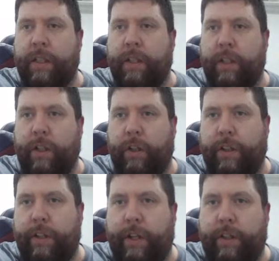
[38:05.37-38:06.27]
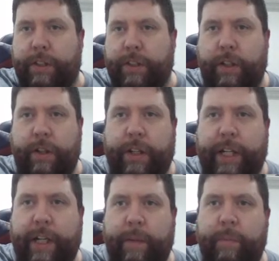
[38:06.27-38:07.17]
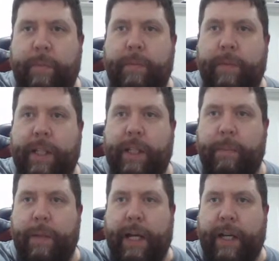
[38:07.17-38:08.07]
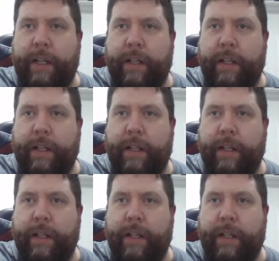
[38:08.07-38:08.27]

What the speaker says: not those lurking in the back.